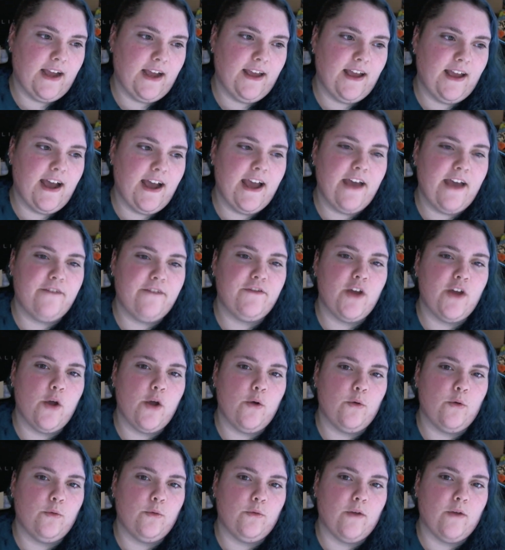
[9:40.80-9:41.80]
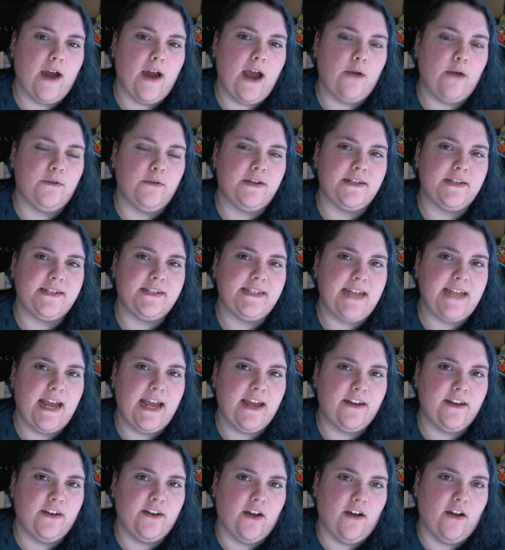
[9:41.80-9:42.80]
have no ground to
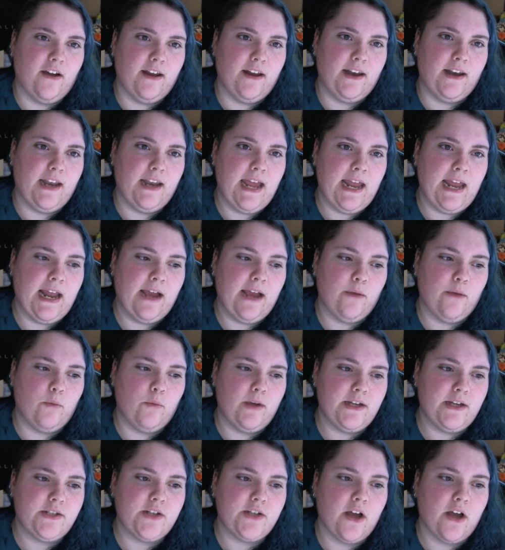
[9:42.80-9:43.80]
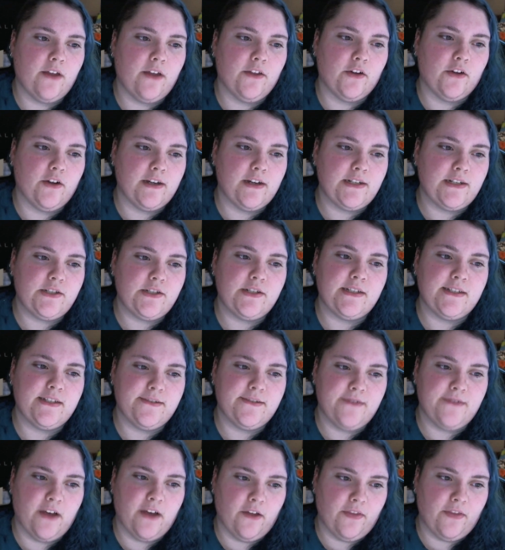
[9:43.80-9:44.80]
stand on, and I wish other Christians
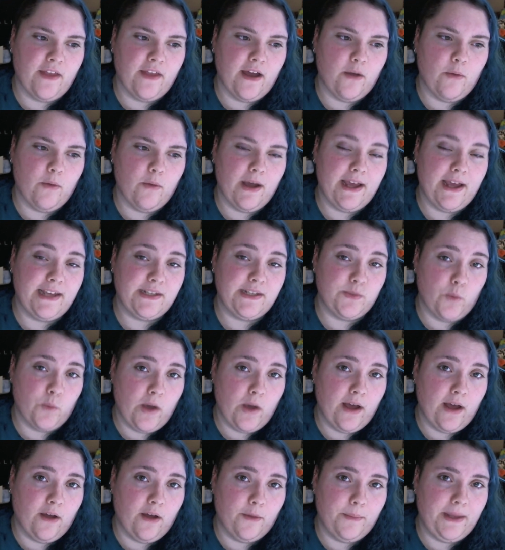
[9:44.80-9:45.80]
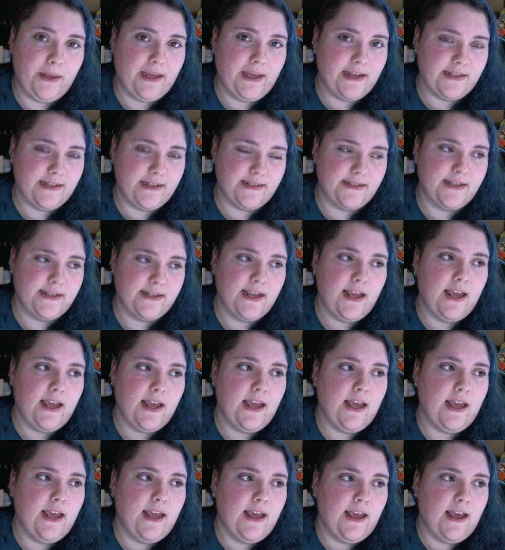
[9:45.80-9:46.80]
felt that way as well, because
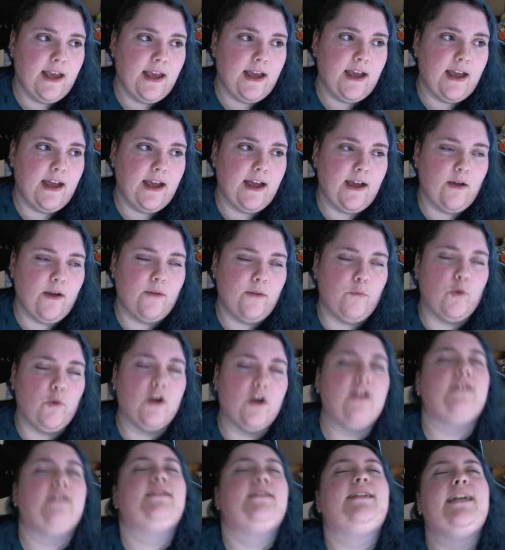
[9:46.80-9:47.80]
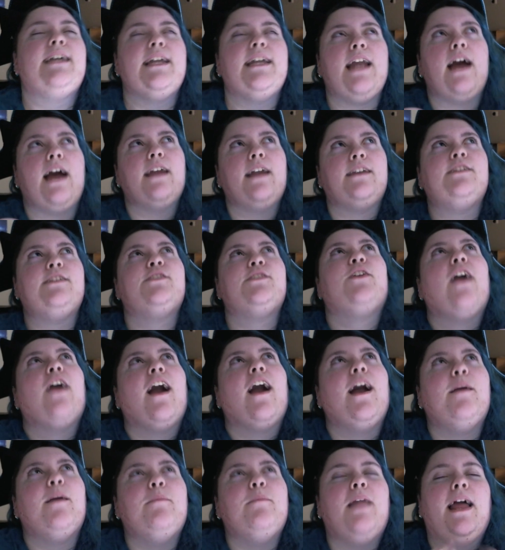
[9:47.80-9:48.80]
words cannot
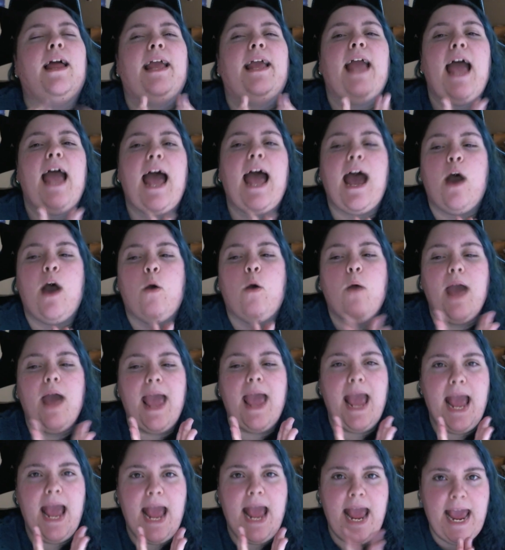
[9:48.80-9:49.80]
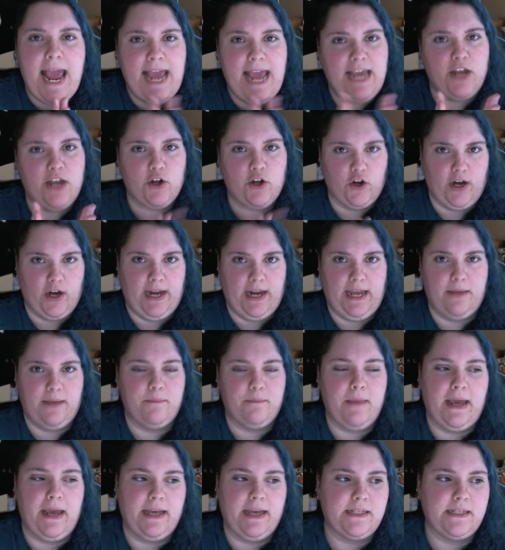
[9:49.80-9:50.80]
describe how angry it
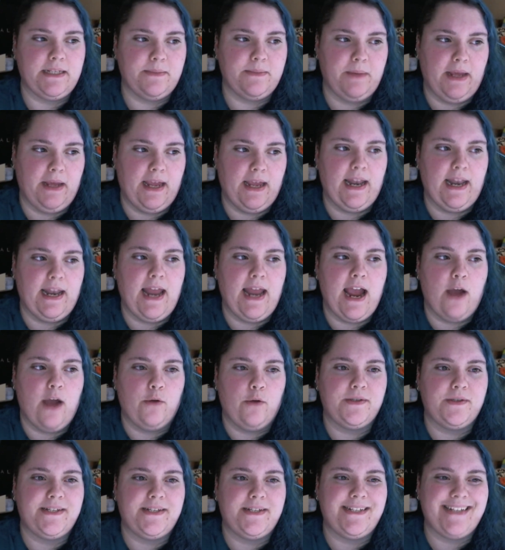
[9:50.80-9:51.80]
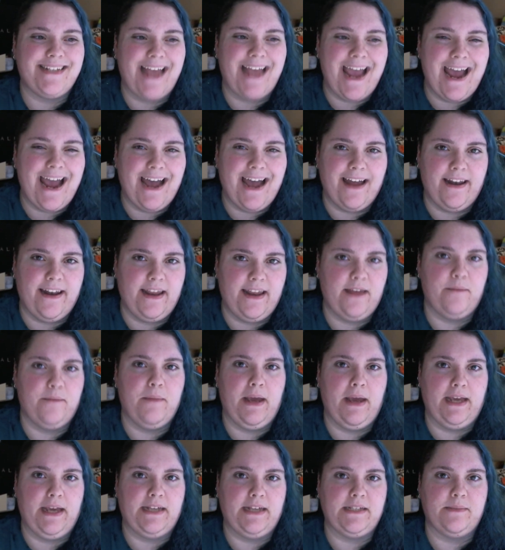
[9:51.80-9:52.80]
makes me and how sad it
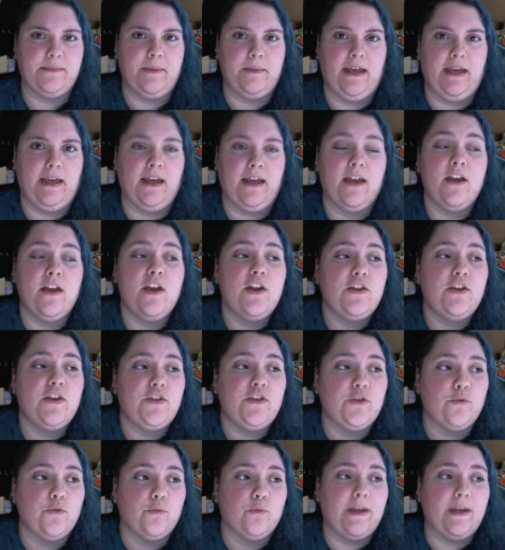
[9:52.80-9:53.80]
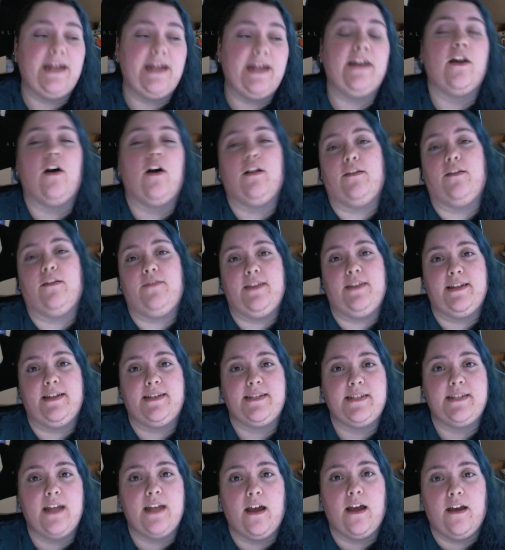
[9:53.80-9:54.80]
makes me to read all of this
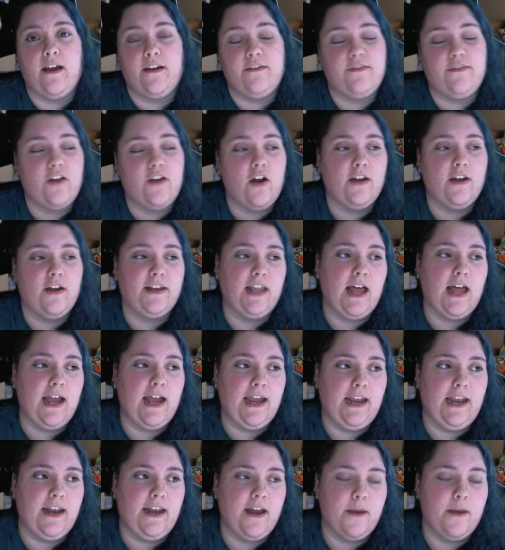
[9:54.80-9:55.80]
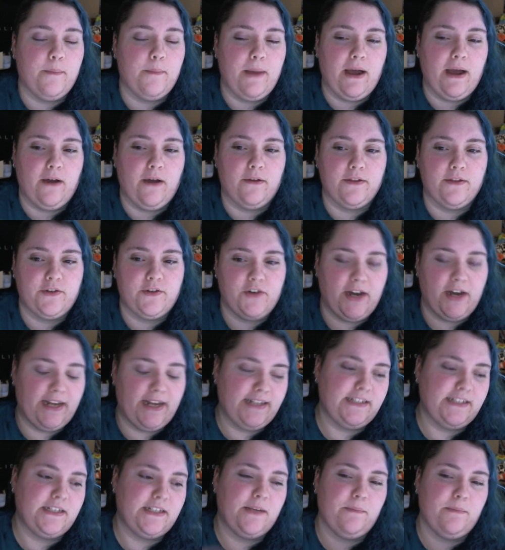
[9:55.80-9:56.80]
stuff online about the
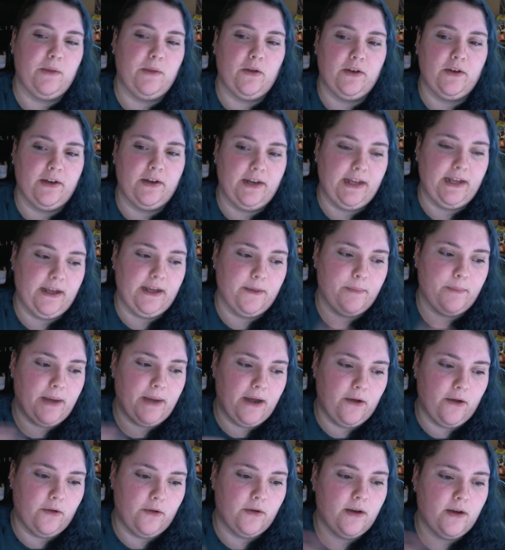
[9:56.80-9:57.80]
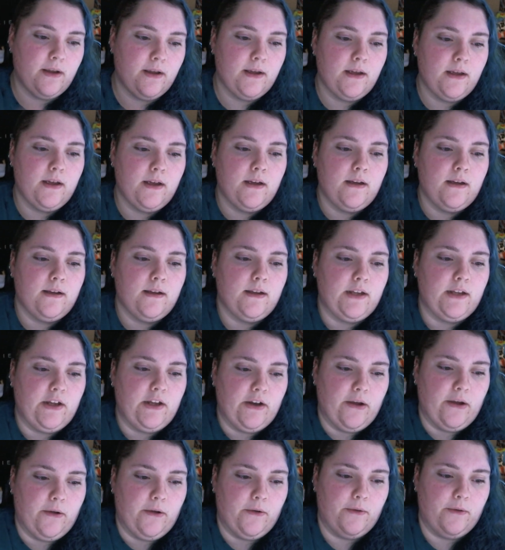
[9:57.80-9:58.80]
trans community, about,
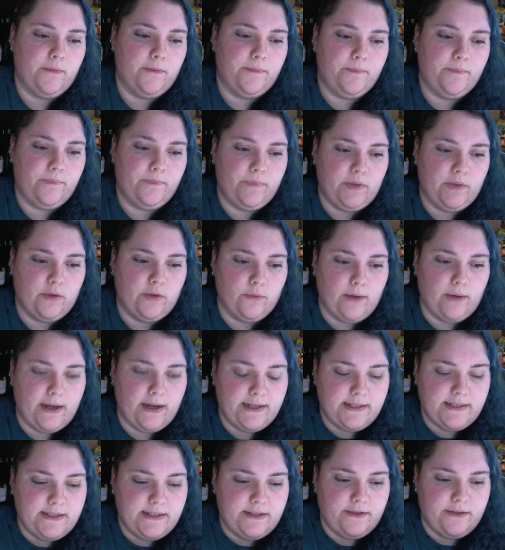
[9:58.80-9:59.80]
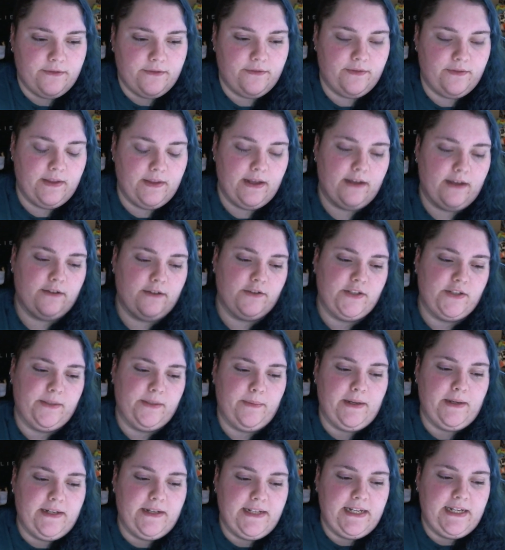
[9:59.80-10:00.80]
the rest of the
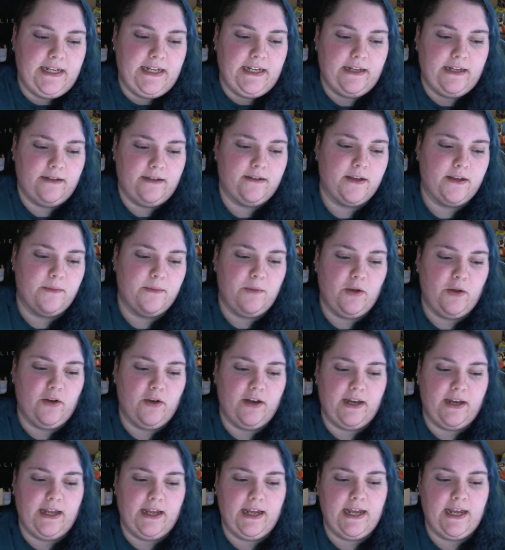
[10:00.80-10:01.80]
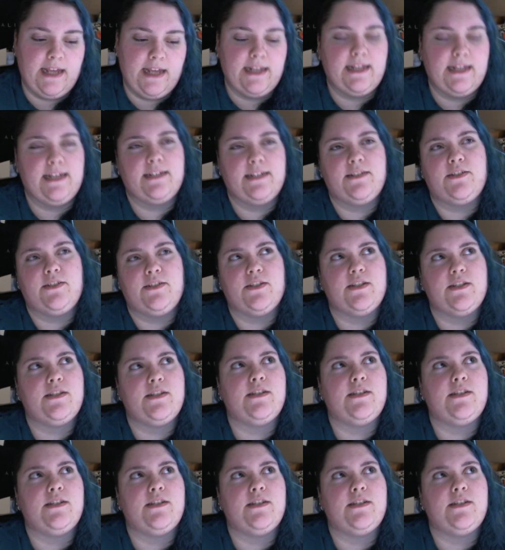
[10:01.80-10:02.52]
LGBT community. It's just